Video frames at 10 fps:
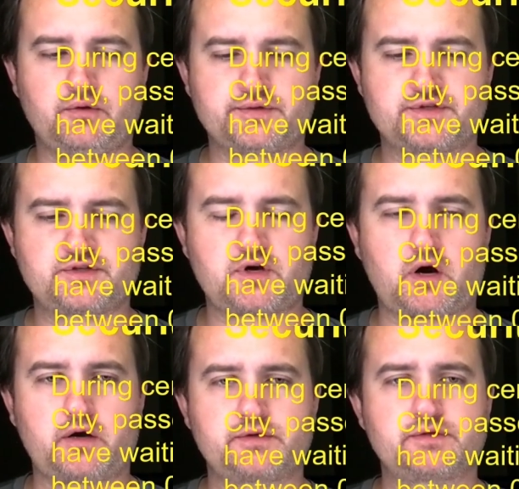
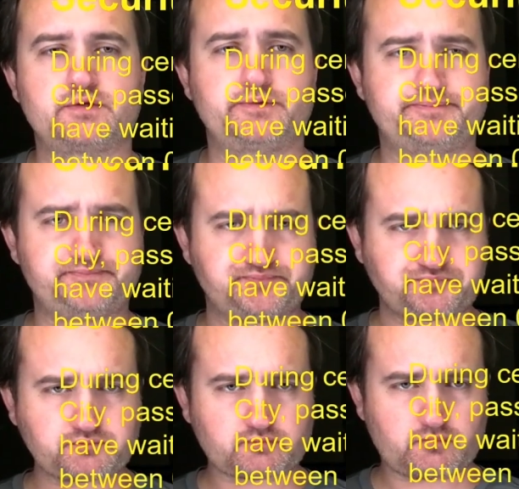starts
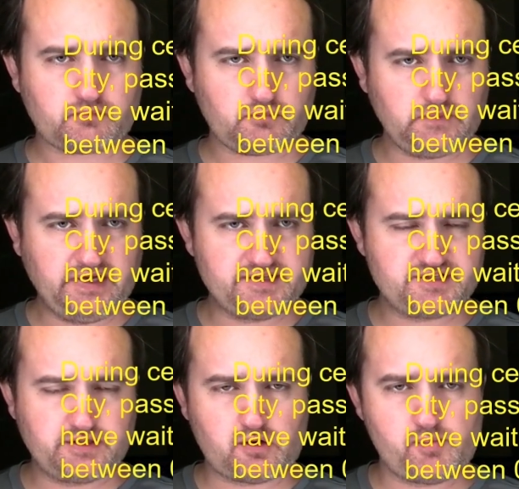at
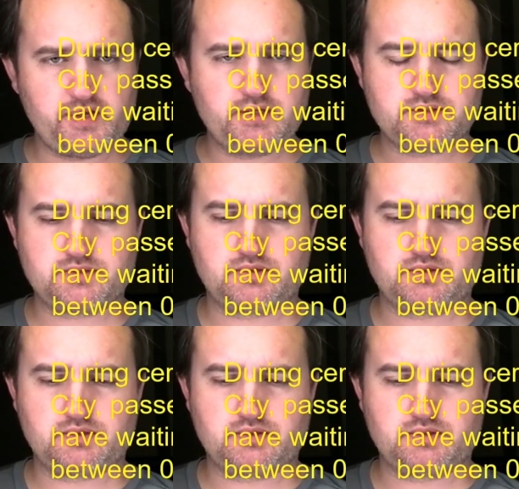0 minutes.